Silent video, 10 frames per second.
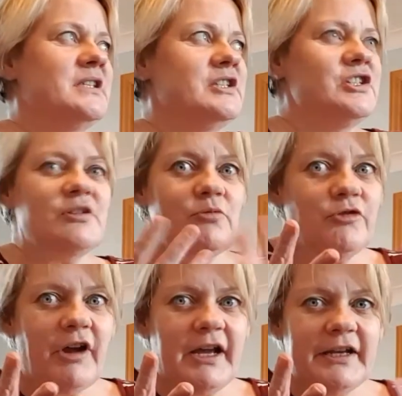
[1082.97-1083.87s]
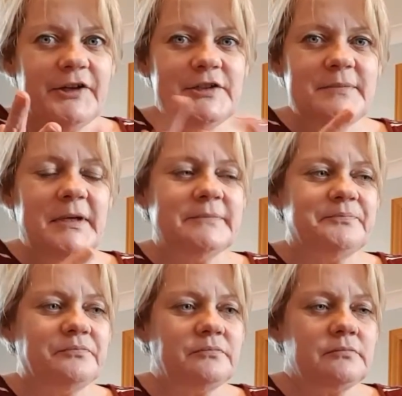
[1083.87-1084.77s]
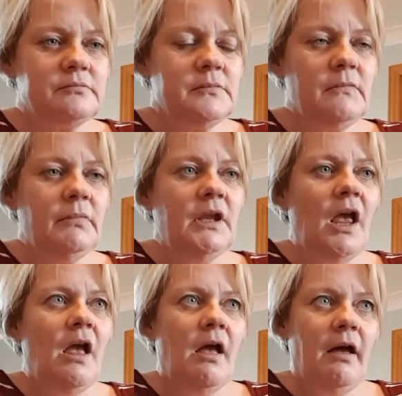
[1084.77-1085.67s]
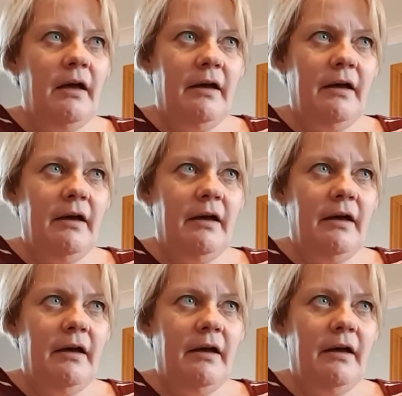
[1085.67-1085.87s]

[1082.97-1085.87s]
It's just all crying out to me. But